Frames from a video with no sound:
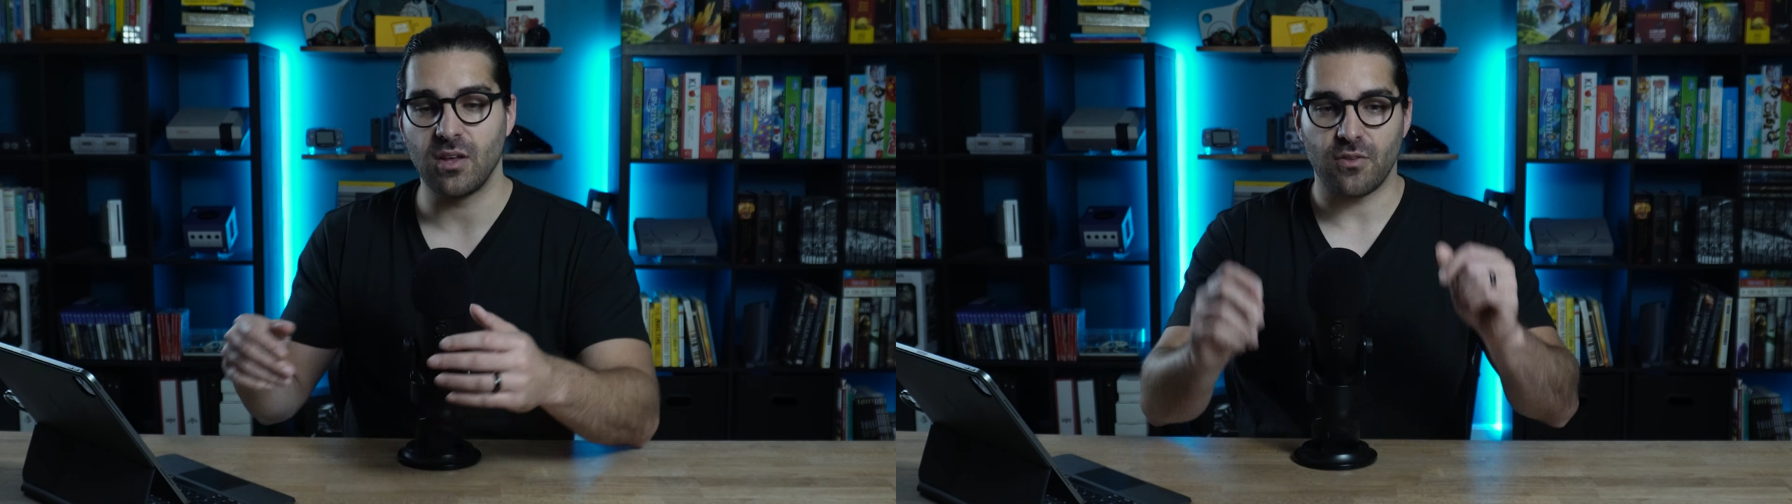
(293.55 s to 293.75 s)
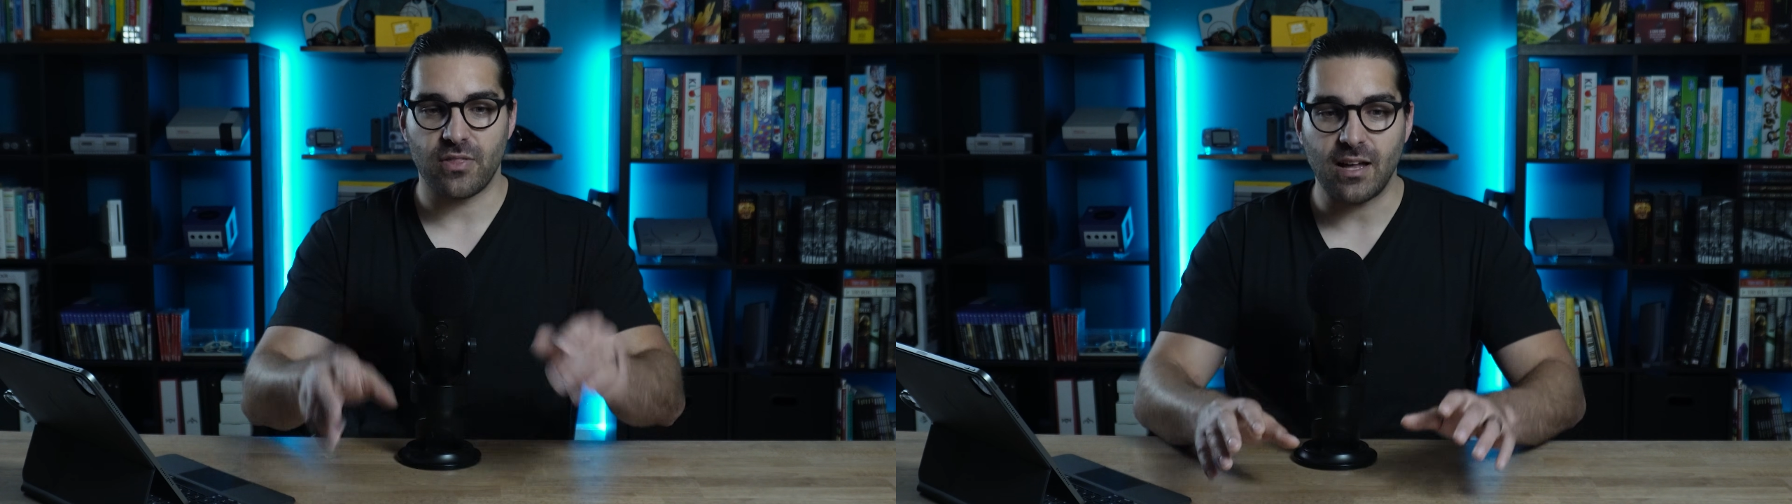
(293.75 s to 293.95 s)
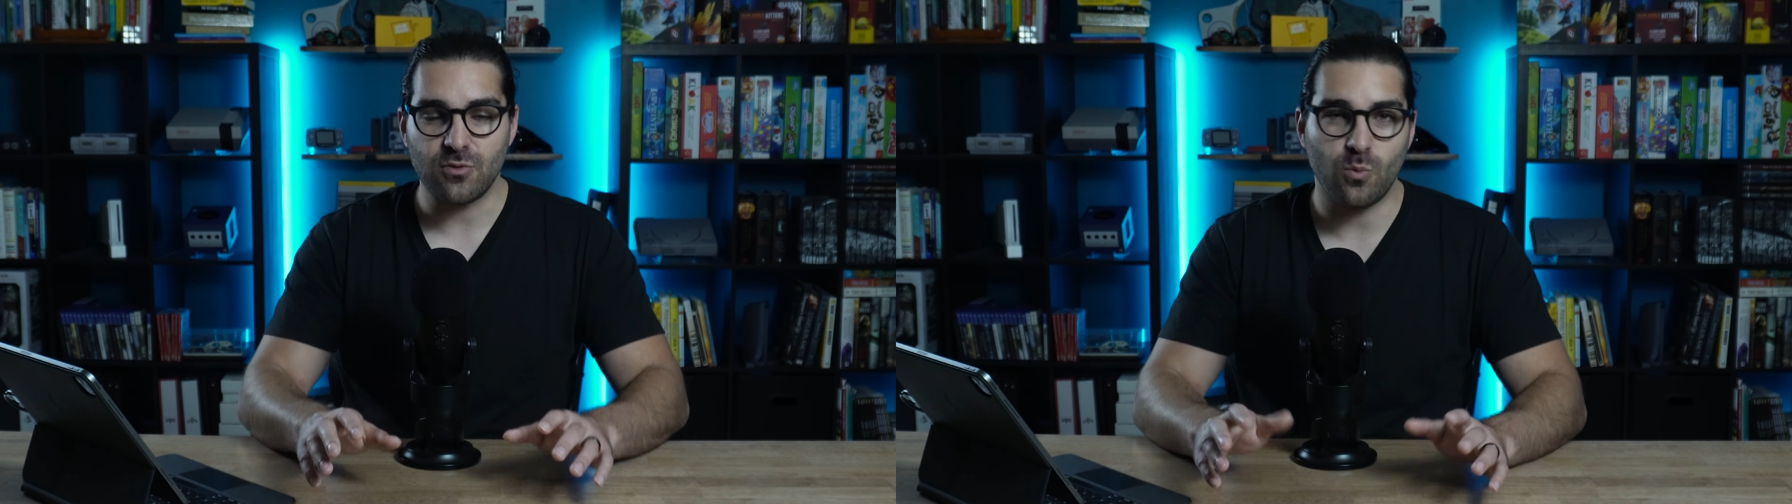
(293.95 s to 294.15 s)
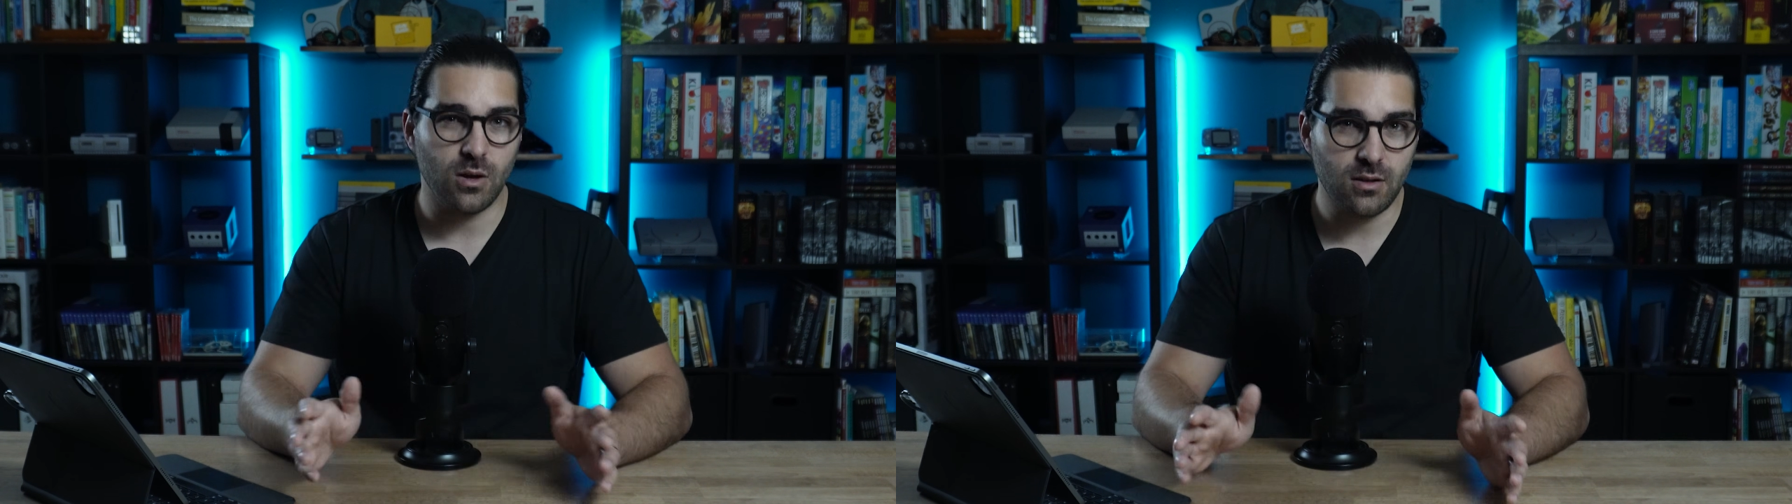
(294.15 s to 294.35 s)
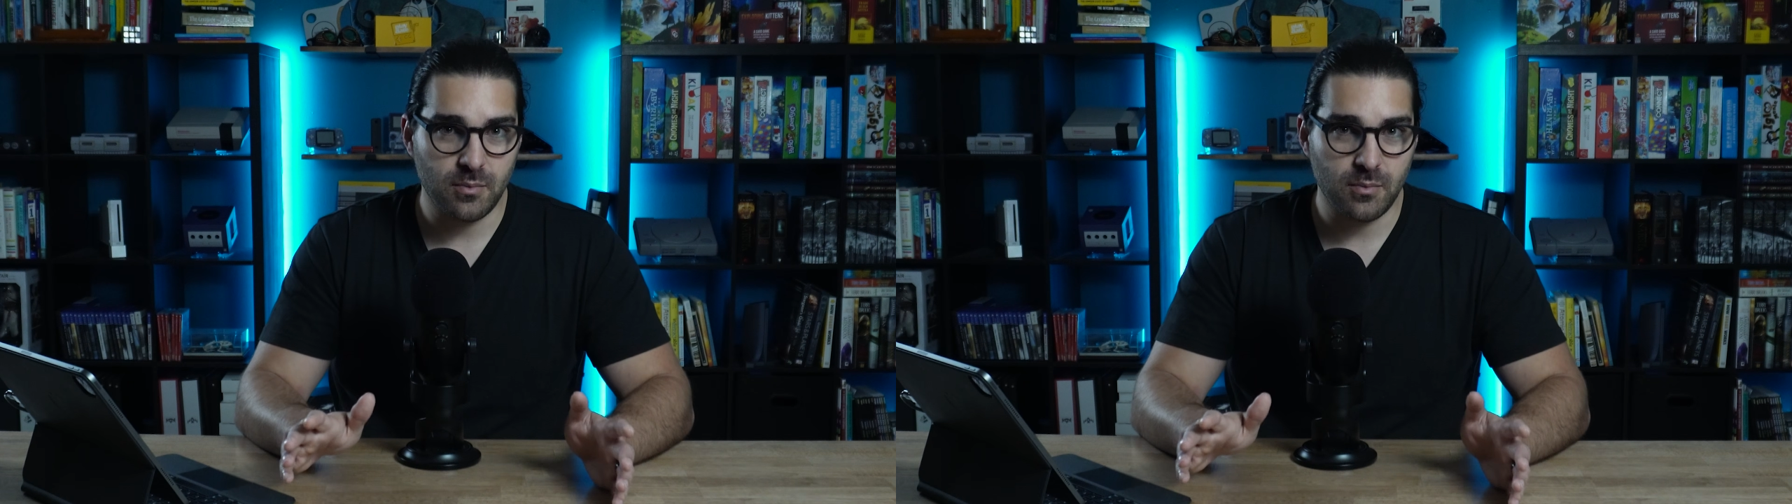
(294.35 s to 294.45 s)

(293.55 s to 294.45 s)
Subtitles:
So that's one